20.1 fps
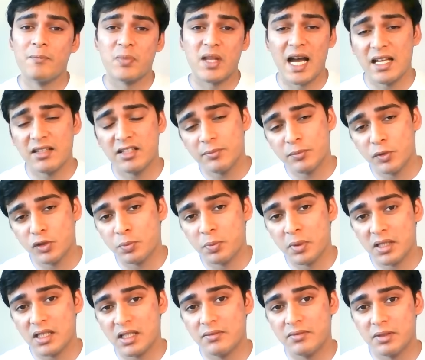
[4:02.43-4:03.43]
I think
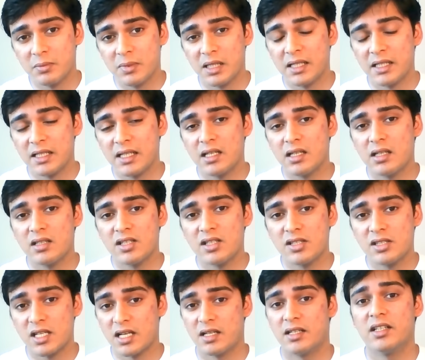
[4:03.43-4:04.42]
Pushpaka Vimana
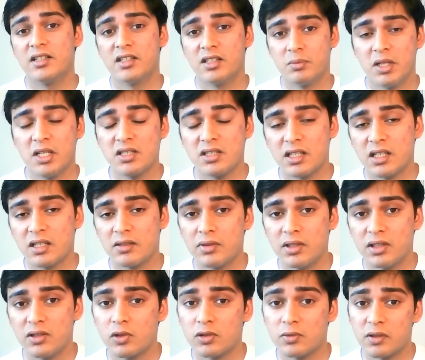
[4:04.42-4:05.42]
starring Ramesh
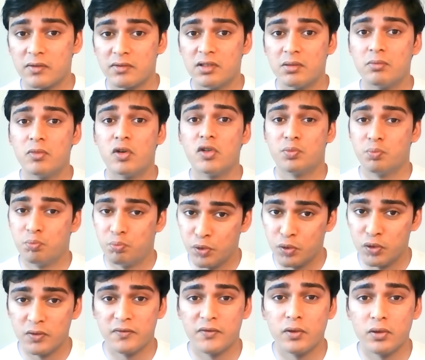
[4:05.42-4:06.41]
Aravind was one of the most
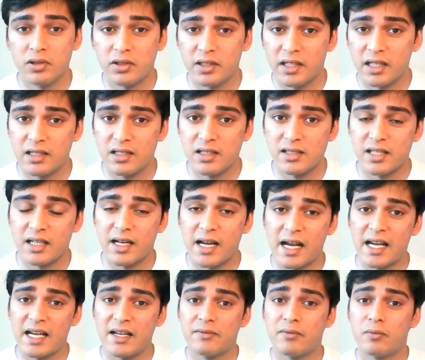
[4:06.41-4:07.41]
beautiful trailers that
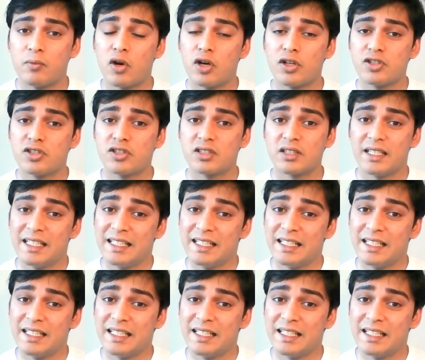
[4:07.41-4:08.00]
I have watched